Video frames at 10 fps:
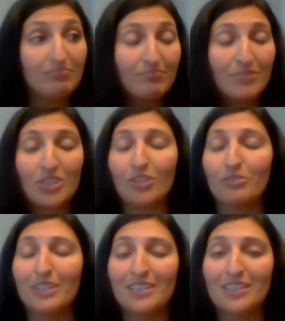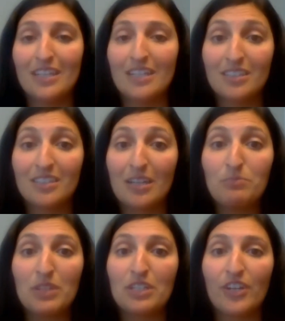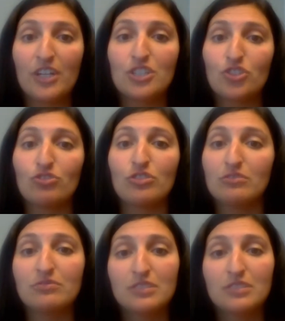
Awesome. So it's something very true.